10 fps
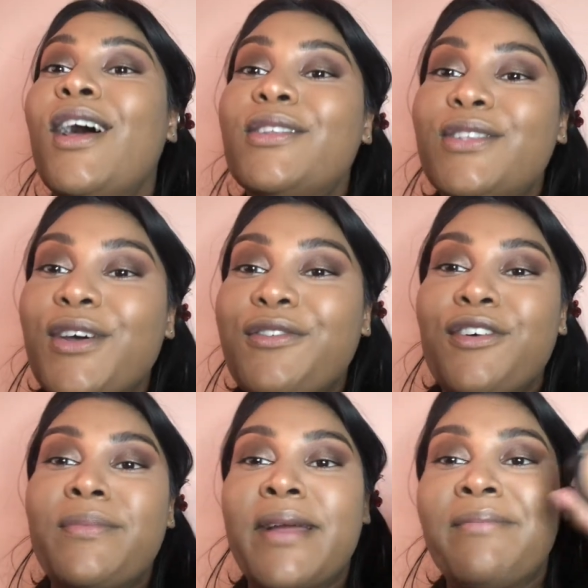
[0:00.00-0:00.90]
So for
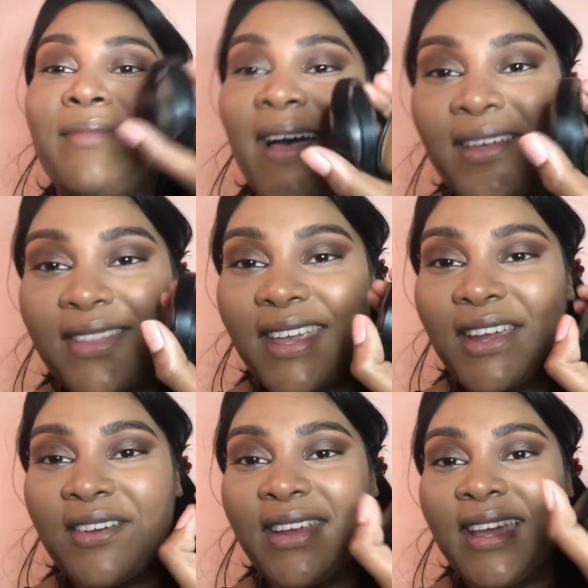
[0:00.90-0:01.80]
my mouth
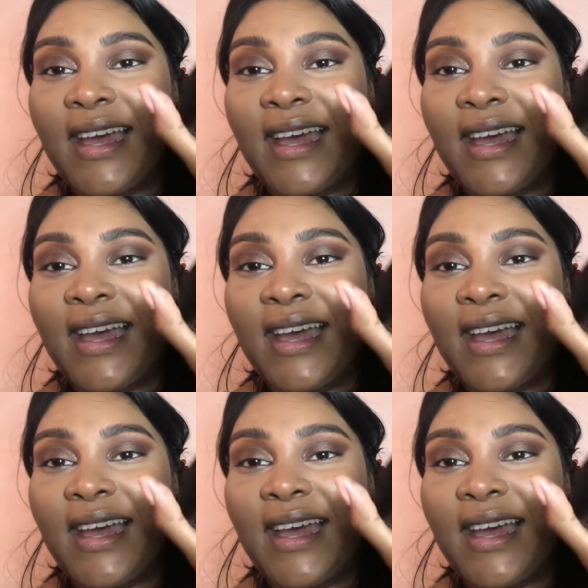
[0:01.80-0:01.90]
area,